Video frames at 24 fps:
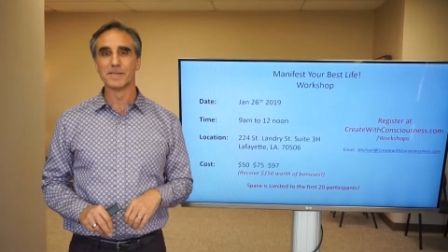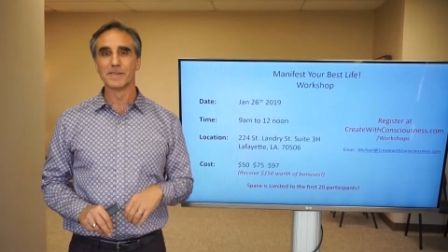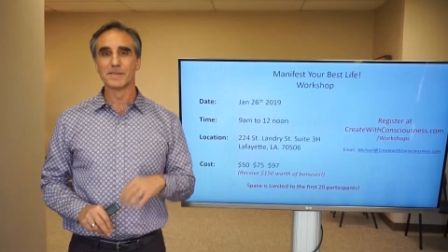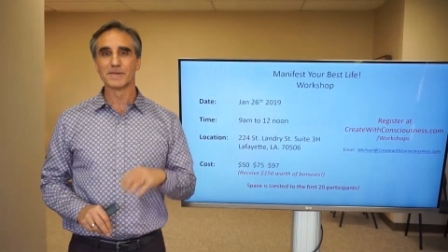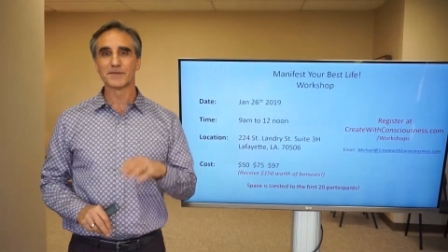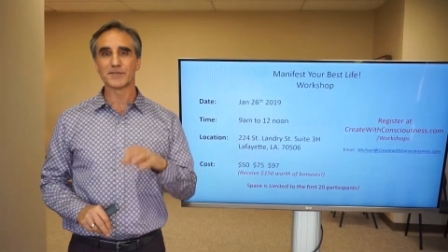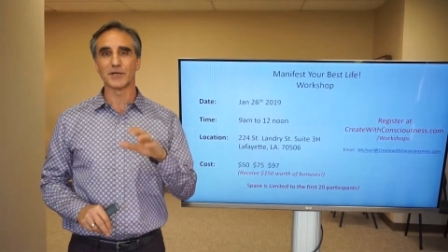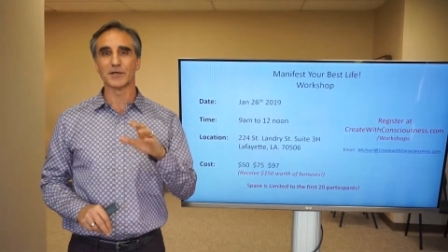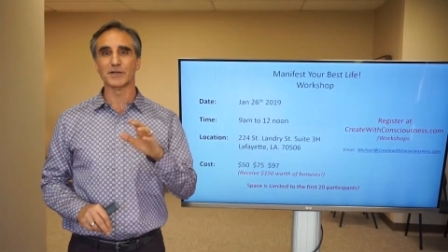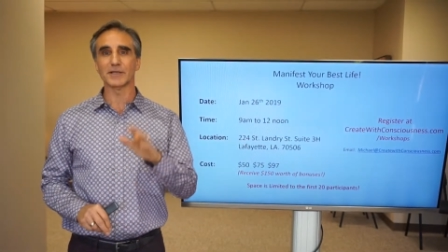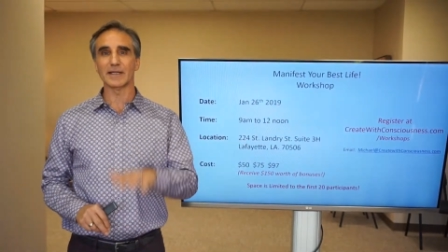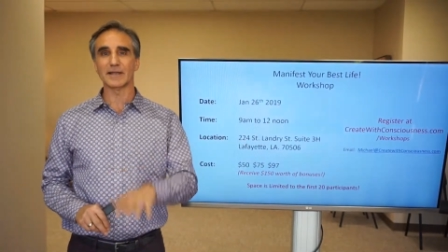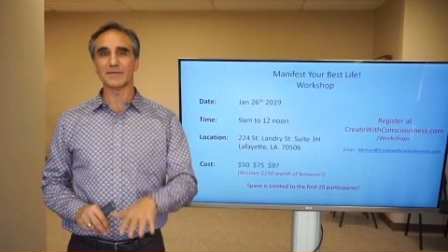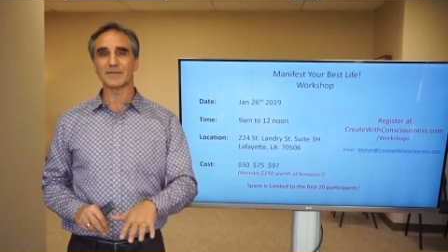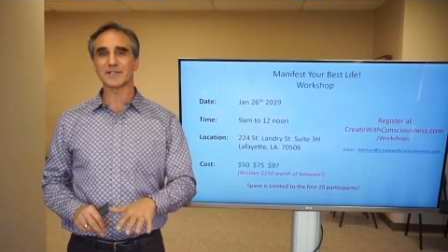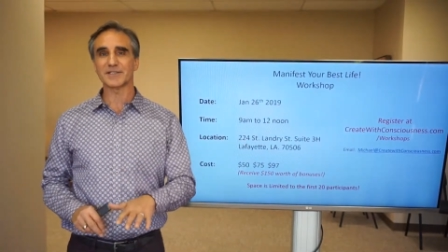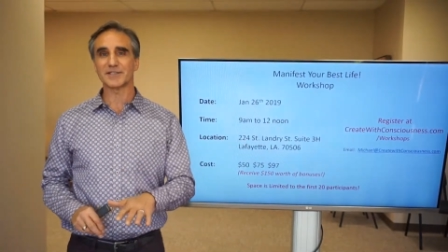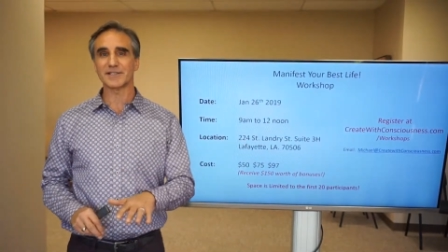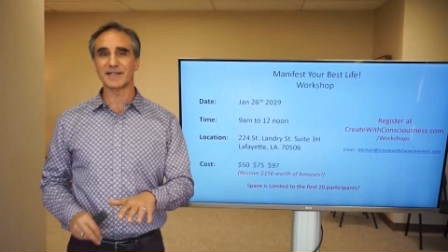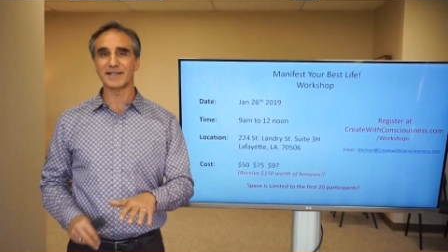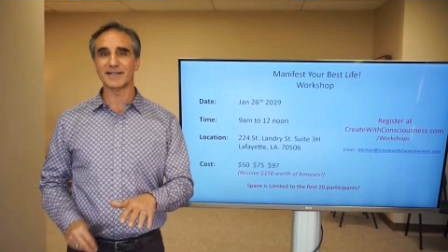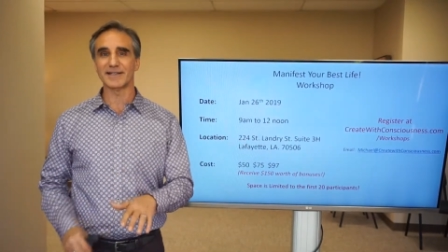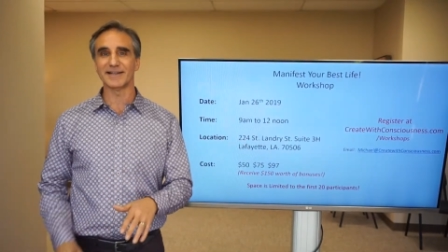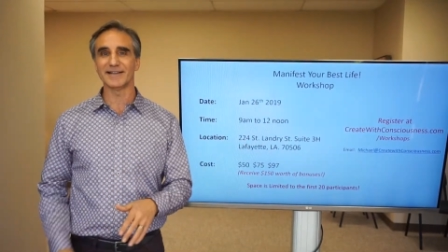So I'd love to
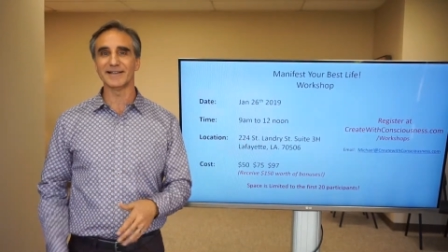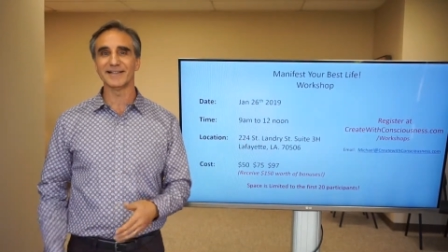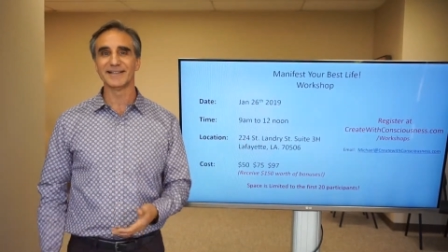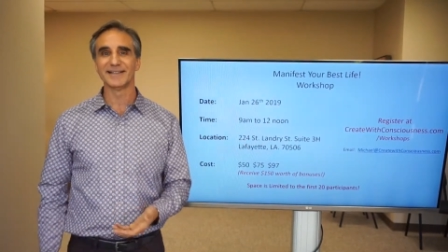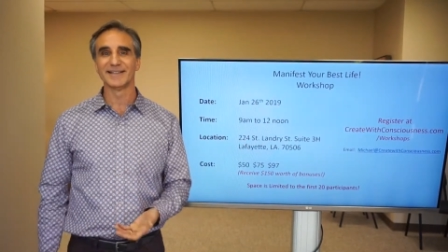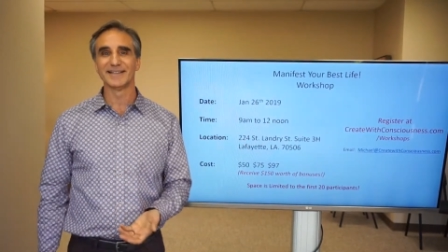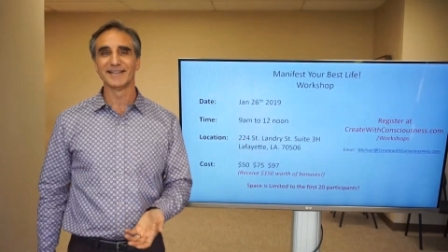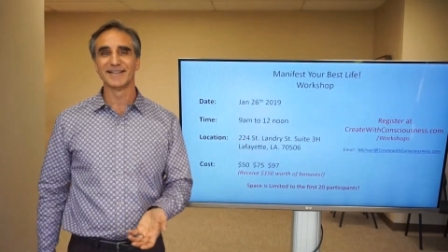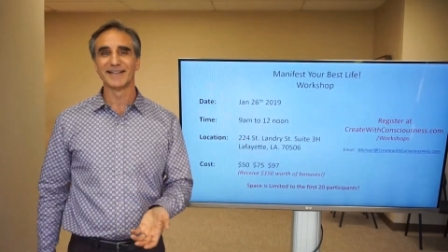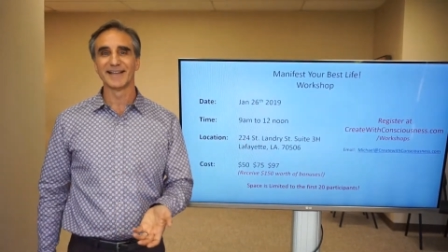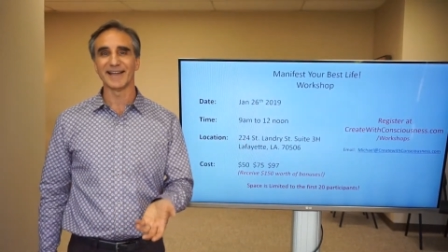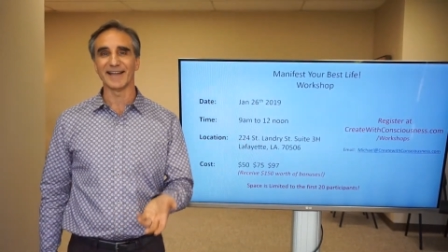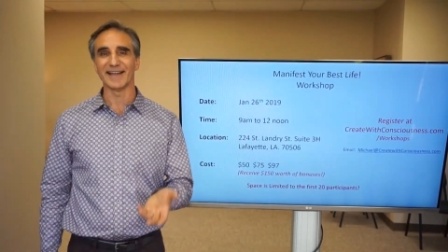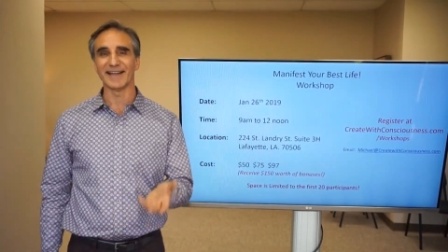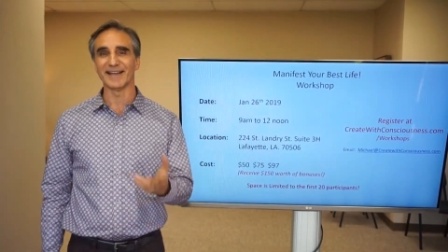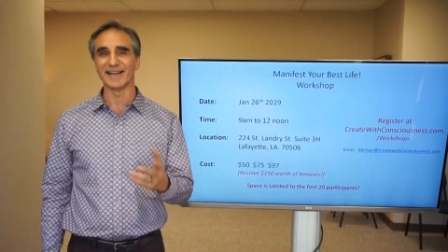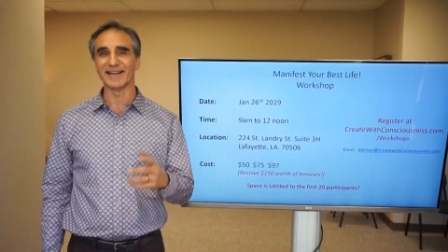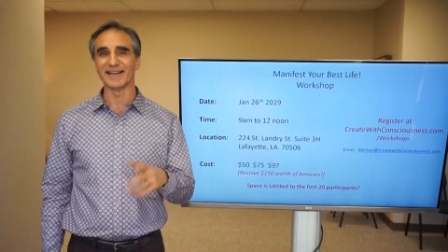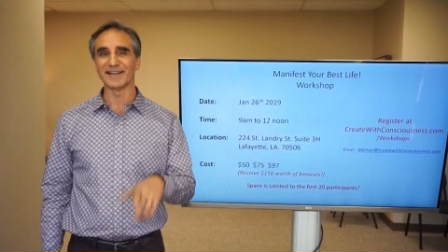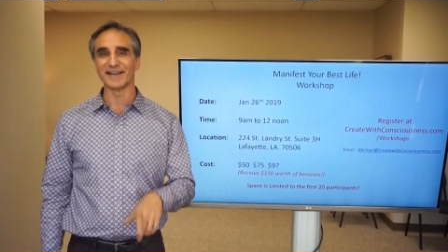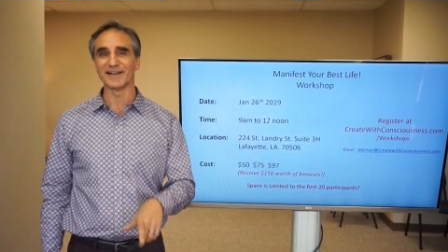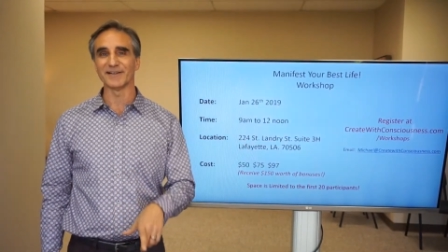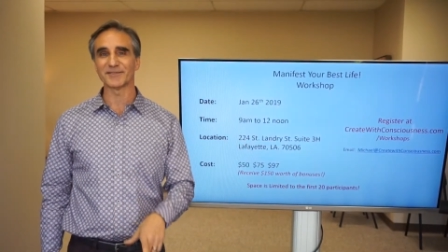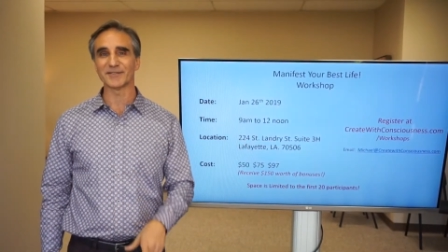see you,
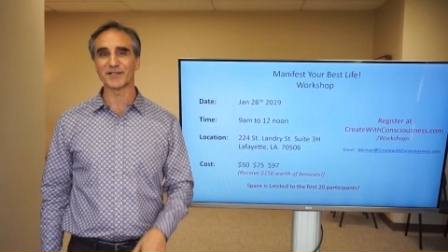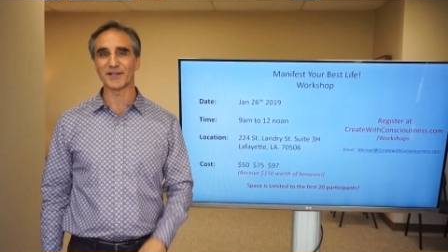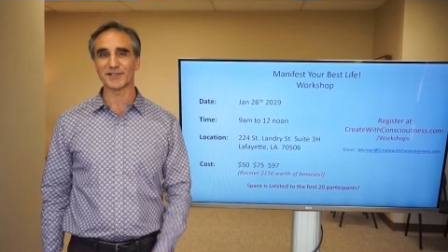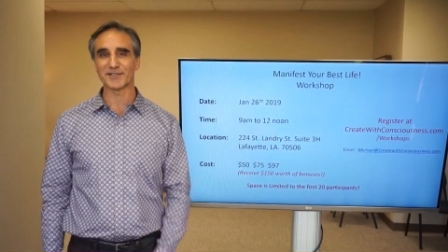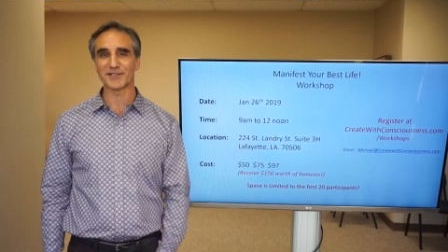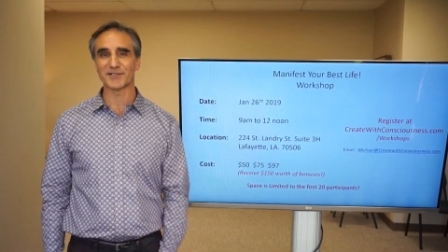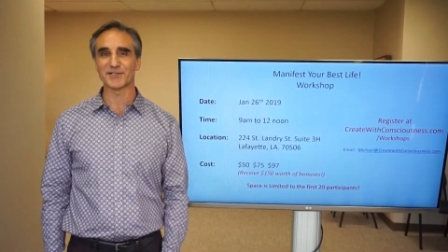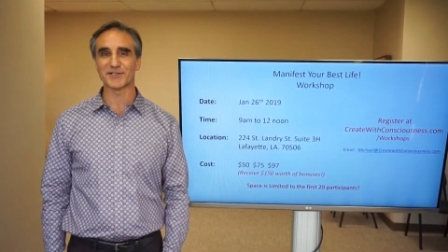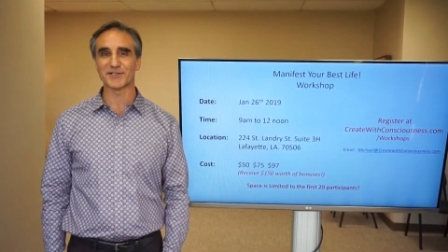and I'll talk to you soon.